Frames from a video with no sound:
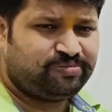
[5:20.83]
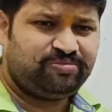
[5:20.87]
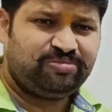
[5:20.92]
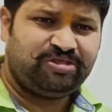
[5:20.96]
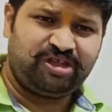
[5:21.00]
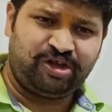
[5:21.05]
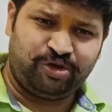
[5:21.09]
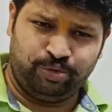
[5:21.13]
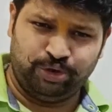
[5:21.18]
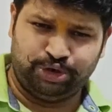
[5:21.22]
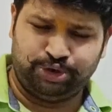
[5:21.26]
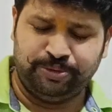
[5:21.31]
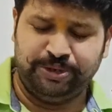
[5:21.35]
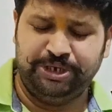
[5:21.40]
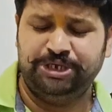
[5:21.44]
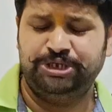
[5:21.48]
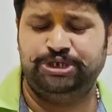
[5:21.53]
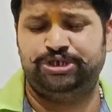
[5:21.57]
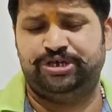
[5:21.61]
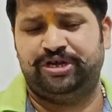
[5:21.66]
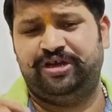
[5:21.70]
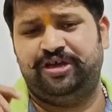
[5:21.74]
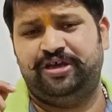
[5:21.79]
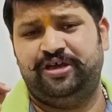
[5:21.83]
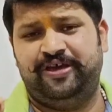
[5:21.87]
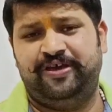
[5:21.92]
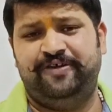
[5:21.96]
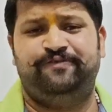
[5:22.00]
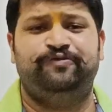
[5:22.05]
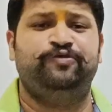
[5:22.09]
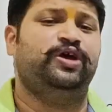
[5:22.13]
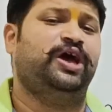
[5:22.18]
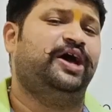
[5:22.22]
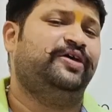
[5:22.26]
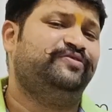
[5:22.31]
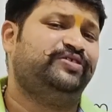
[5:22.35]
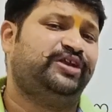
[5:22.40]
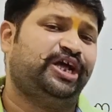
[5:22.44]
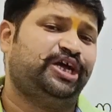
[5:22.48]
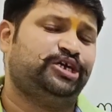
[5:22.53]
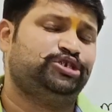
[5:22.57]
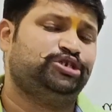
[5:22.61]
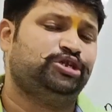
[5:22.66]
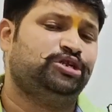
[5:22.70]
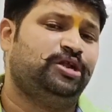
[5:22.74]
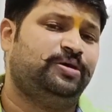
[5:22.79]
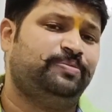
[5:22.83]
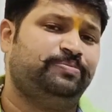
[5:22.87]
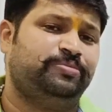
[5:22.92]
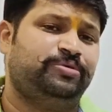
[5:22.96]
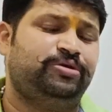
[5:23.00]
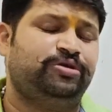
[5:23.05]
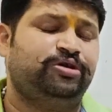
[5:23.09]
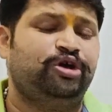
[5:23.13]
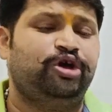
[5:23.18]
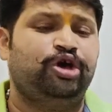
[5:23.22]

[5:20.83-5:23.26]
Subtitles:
which means if you have a rational number,